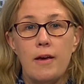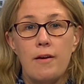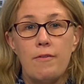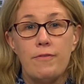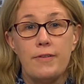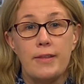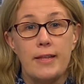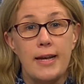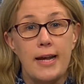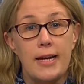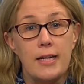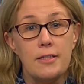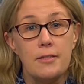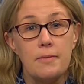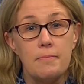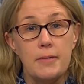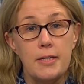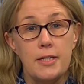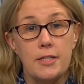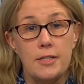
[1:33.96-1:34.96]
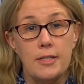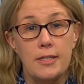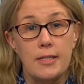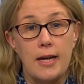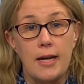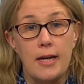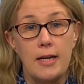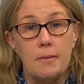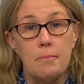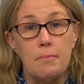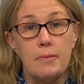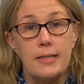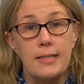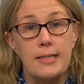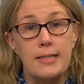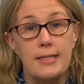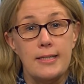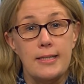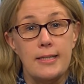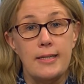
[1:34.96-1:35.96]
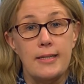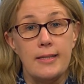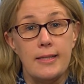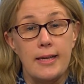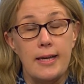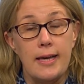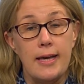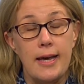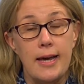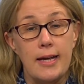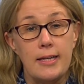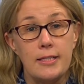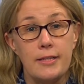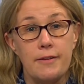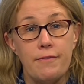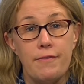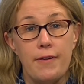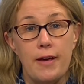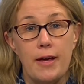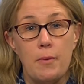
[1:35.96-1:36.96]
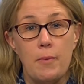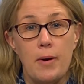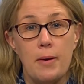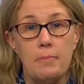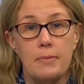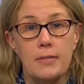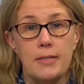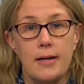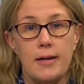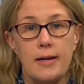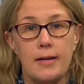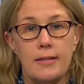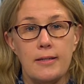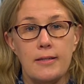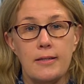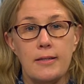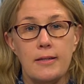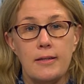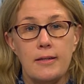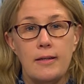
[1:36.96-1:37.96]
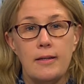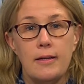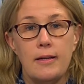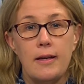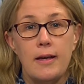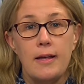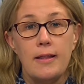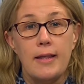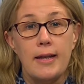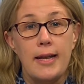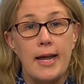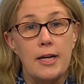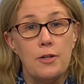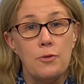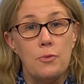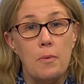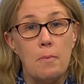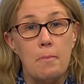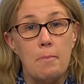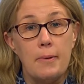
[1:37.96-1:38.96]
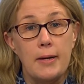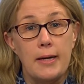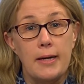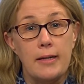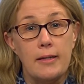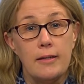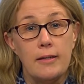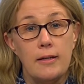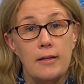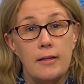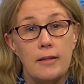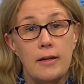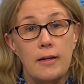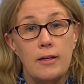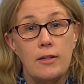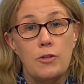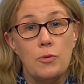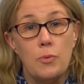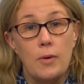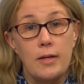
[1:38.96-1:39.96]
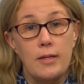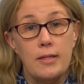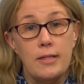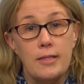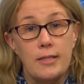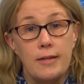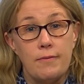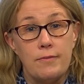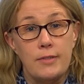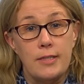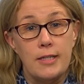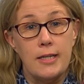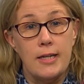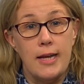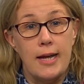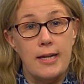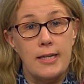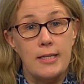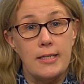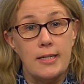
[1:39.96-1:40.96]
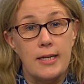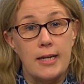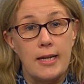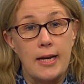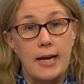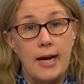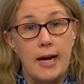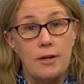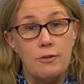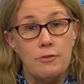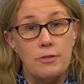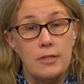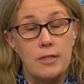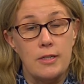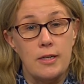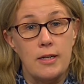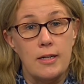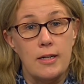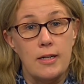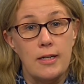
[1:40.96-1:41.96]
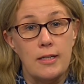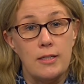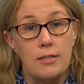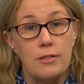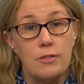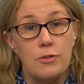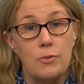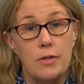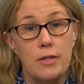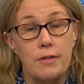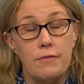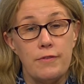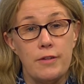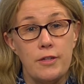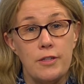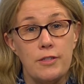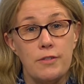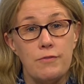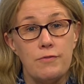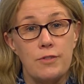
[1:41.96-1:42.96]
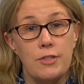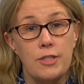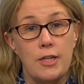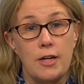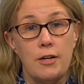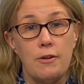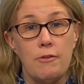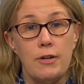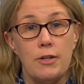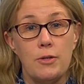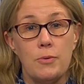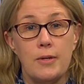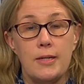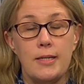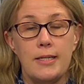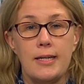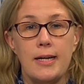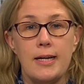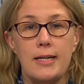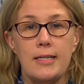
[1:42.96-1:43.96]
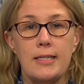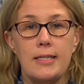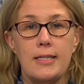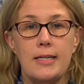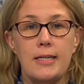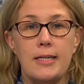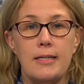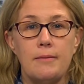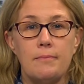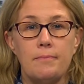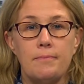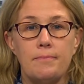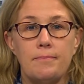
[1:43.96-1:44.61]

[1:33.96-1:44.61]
For the next submission date, please see the ESFA website. The next one being 2017-18 accounts return is 21st of January 2019.